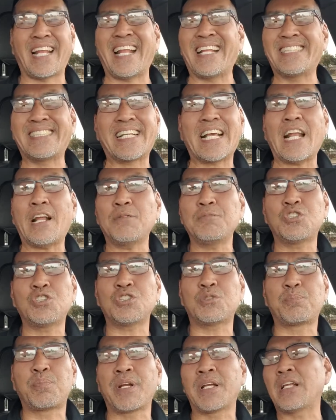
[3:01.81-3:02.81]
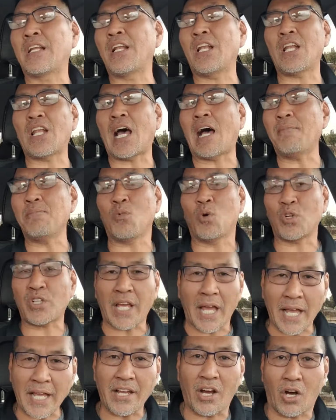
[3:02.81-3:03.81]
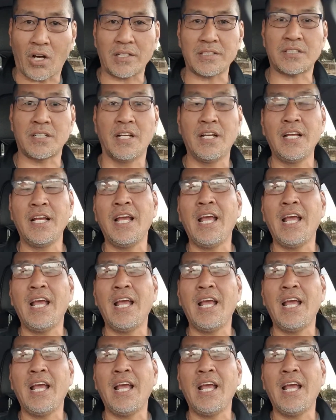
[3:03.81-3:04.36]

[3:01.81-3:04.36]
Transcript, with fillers: And it's going to just bring a lot more chaos.